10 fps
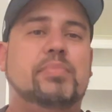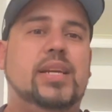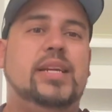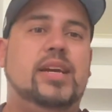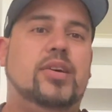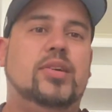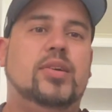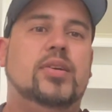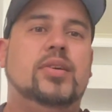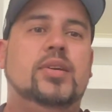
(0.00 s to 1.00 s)
me there,
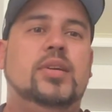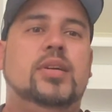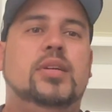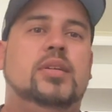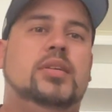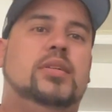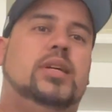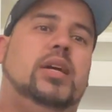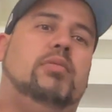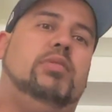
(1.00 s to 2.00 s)

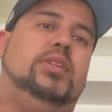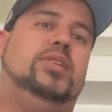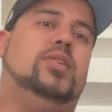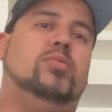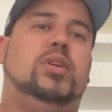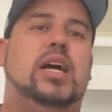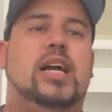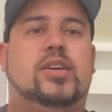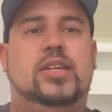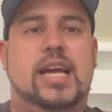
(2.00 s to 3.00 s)
and I
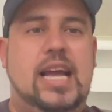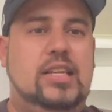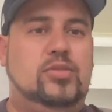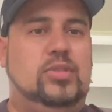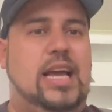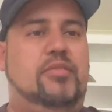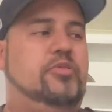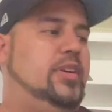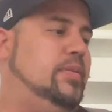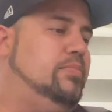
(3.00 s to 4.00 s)
could have handled that
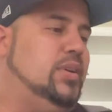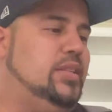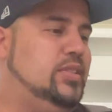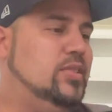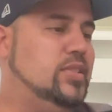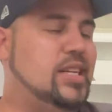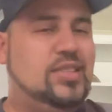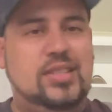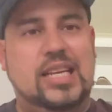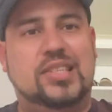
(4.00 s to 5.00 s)
for him. But
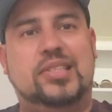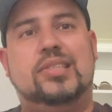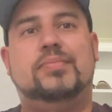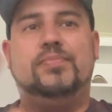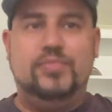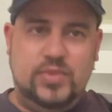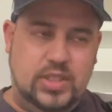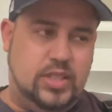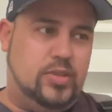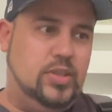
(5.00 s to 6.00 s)
that's
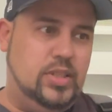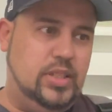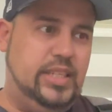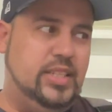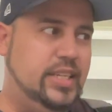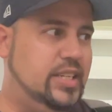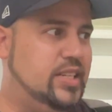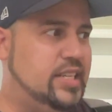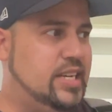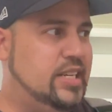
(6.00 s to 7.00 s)
neither here
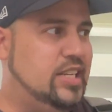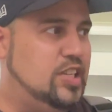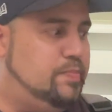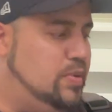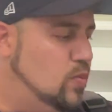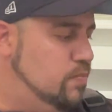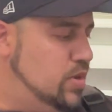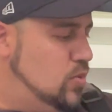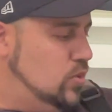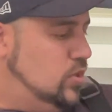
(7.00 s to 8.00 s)
nor there. That's spilt
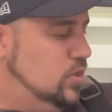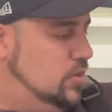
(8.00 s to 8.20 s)
milk.